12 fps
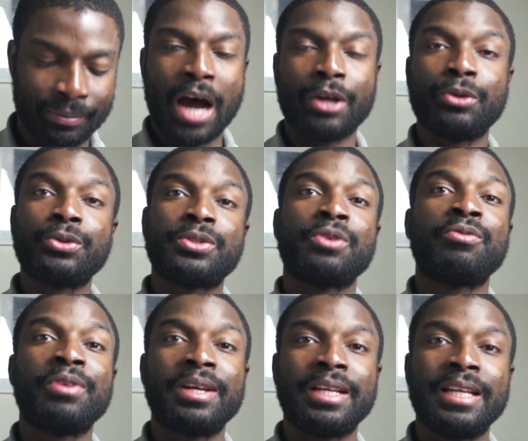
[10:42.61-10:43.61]
I also
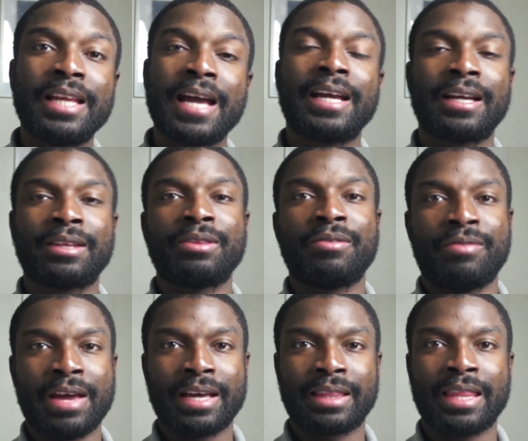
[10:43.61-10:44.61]
really like the
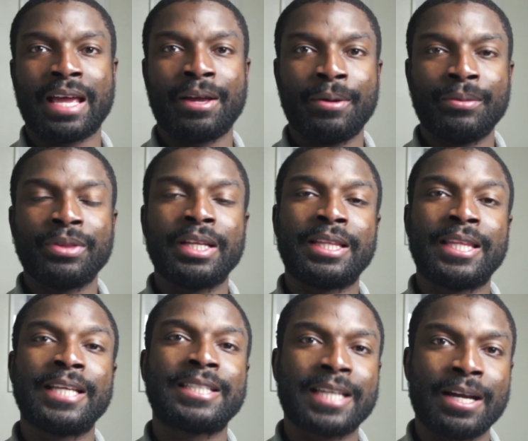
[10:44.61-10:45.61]
fact that the
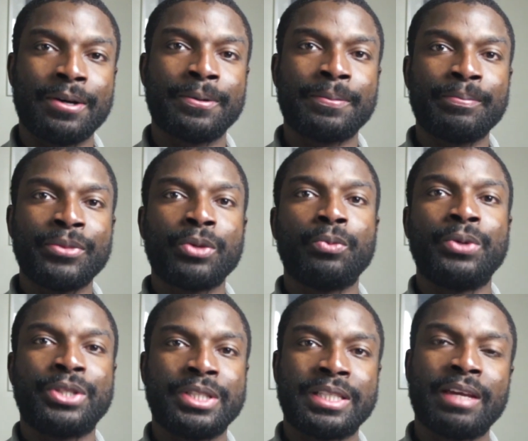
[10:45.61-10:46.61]
discount
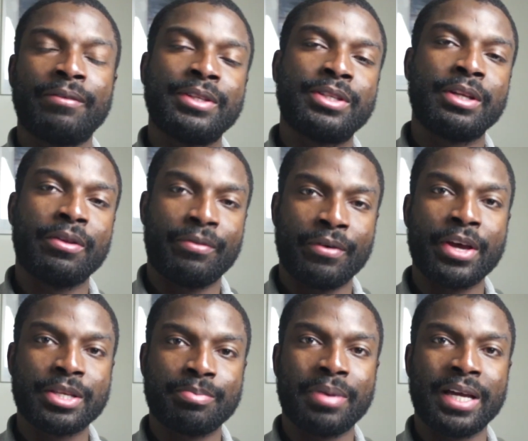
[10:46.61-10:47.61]
which is given to the
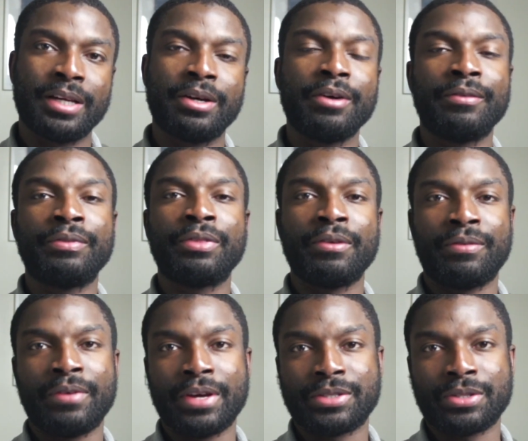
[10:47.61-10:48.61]
first buyer of the
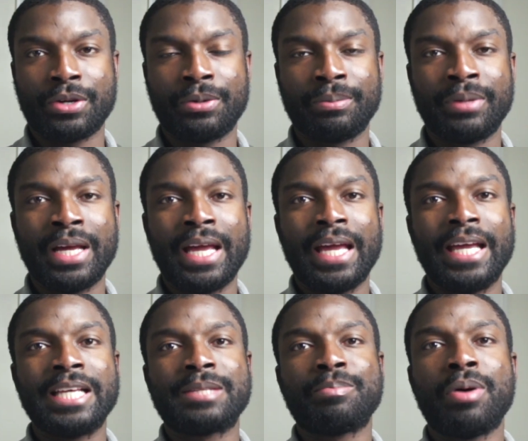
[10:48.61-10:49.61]
first home
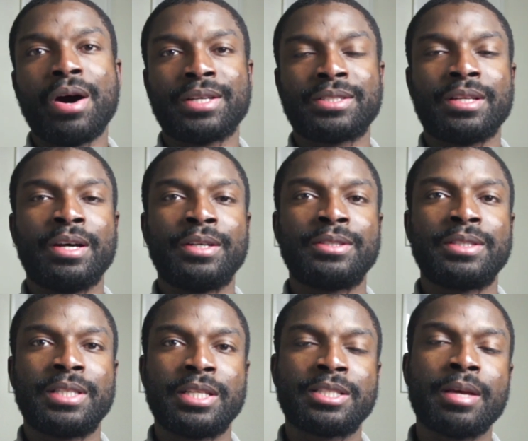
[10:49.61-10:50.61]
is passed on
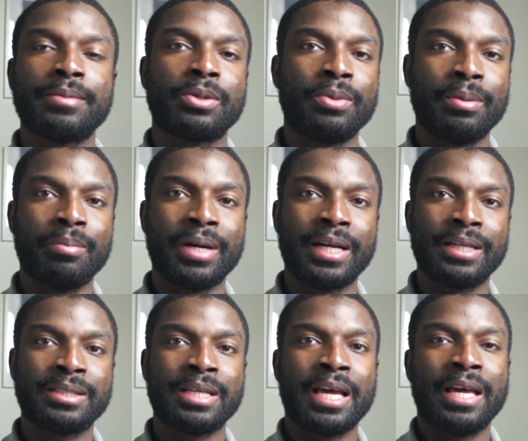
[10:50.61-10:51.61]
to subsequent
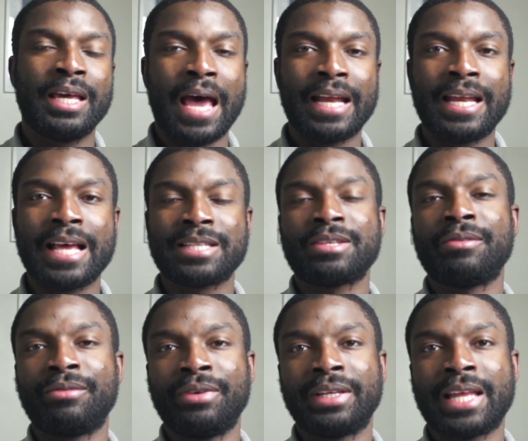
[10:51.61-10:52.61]
buyers, and that's
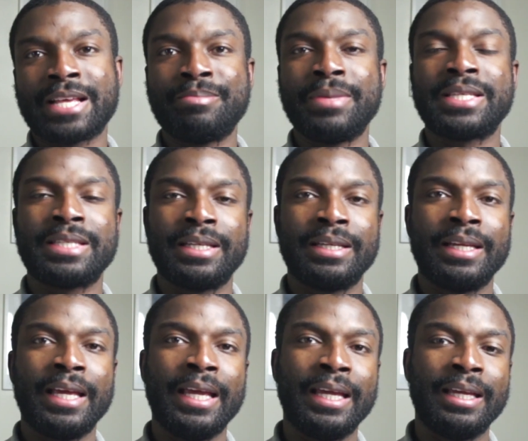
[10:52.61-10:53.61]
something that's missing
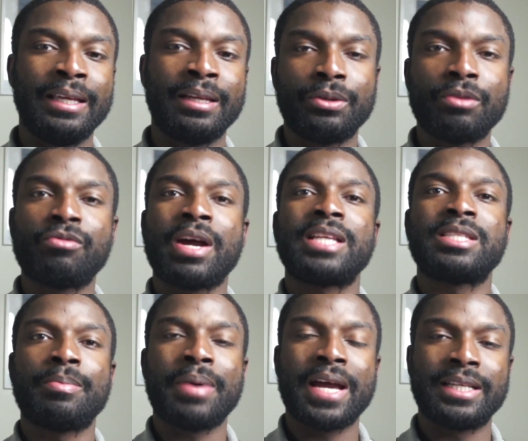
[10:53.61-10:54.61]
in the right to
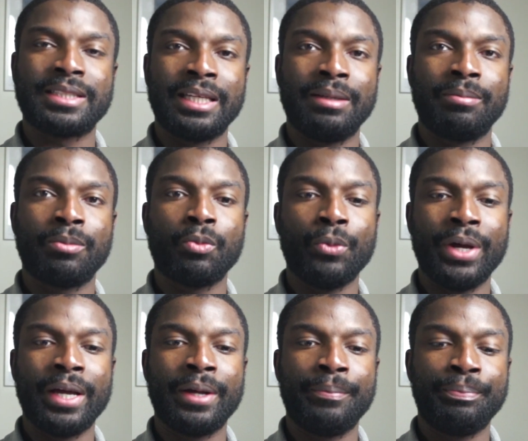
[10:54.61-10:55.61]
buy scheme,
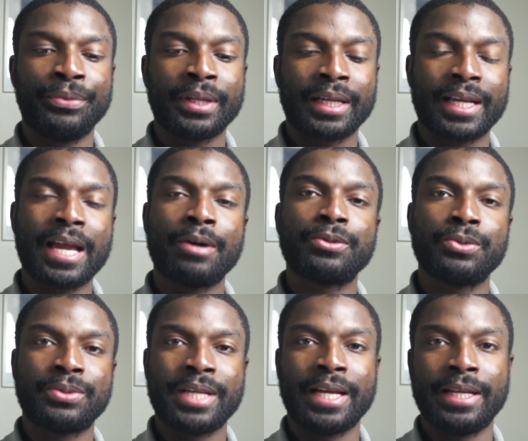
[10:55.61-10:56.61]
where council
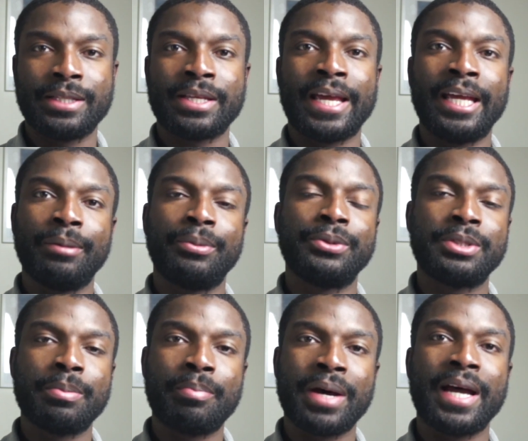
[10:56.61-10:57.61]
tenants are able to
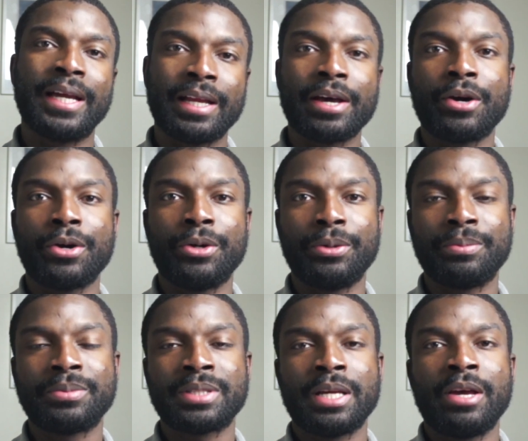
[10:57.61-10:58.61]
buy their
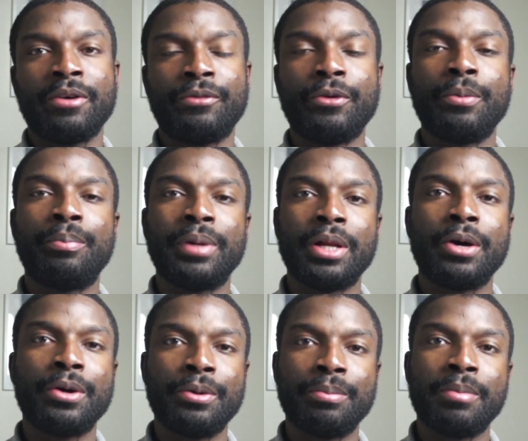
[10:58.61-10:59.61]
homes for
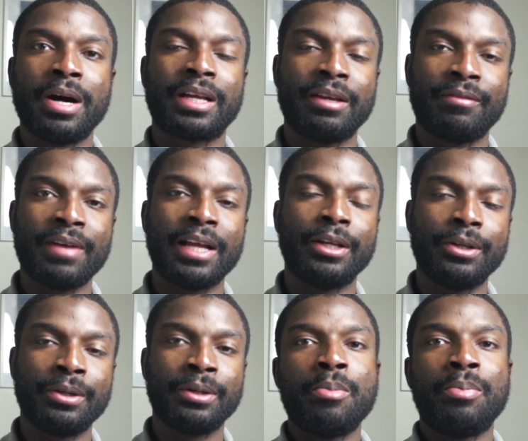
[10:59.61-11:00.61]
below market value,
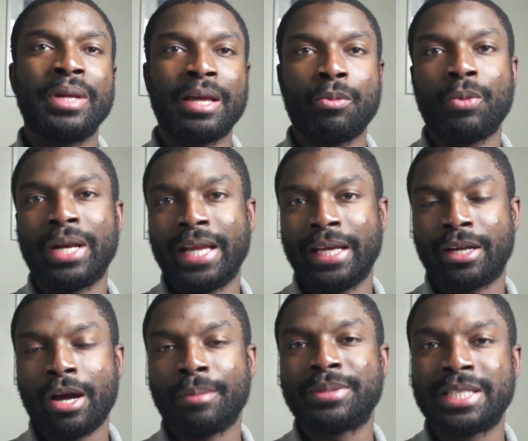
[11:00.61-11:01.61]
but then when they
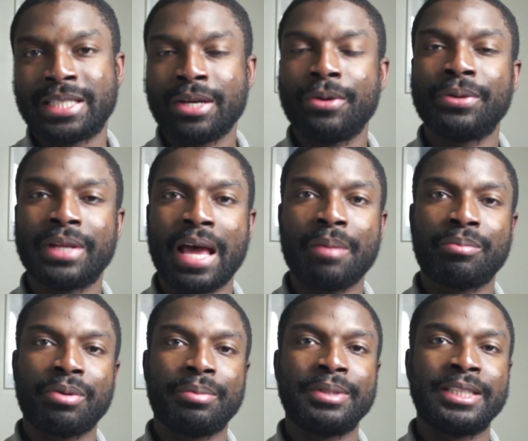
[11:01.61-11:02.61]
come to sell that
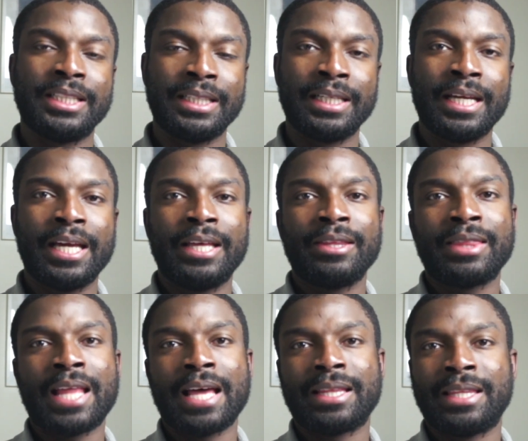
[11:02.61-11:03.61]
property,
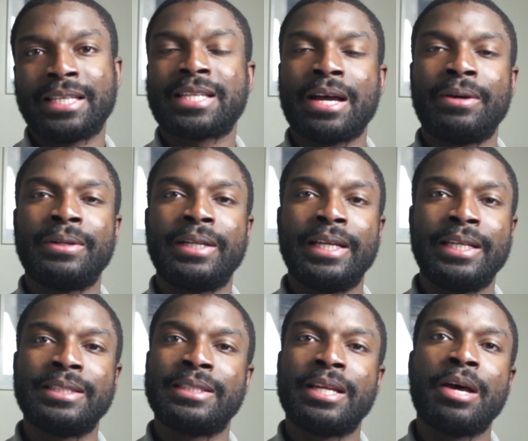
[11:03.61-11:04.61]
that discount
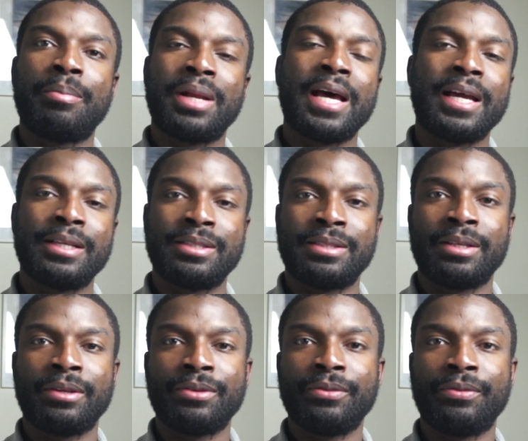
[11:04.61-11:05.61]
isn't applied
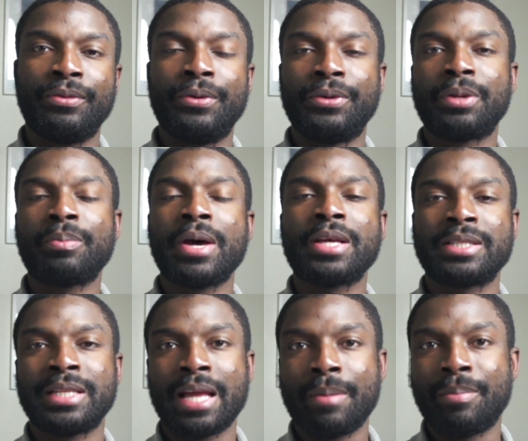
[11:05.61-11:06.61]
for the person
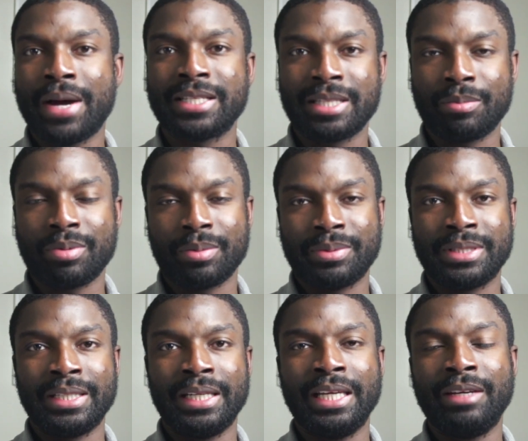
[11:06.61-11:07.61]
that buys that
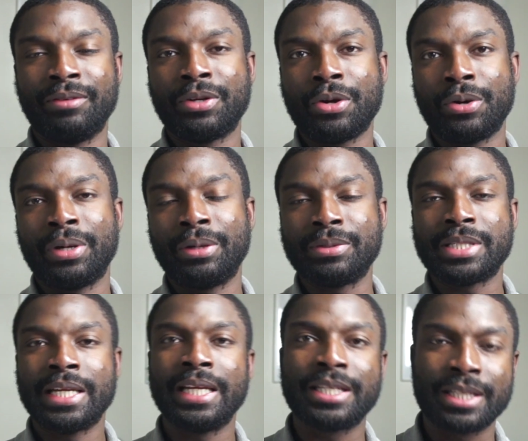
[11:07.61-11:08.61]
property, even though it was
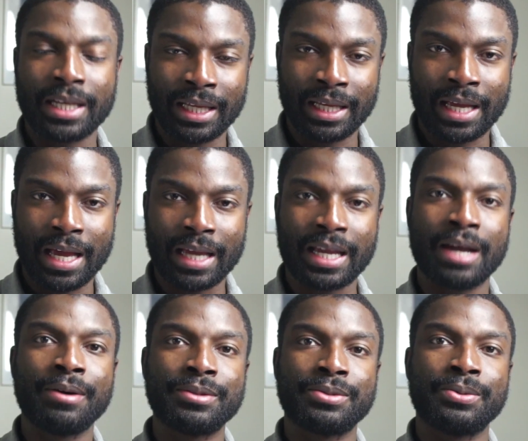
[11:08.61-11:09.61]
initially a
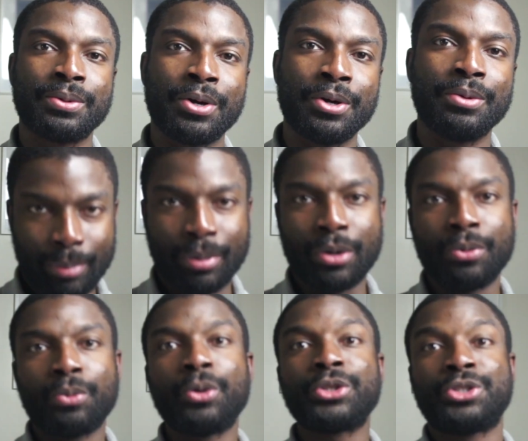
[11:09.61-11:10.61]
council home. But
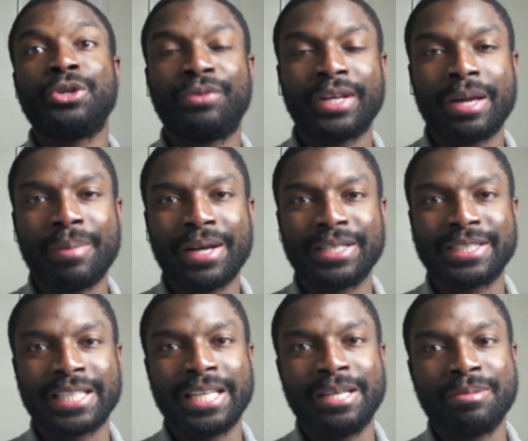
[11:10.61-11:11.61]
what do you think about the
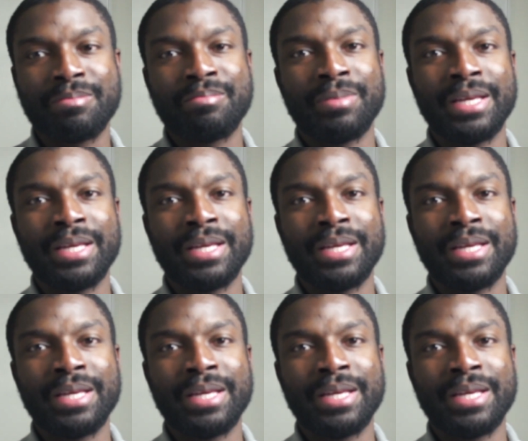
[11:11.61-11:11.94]
scheme?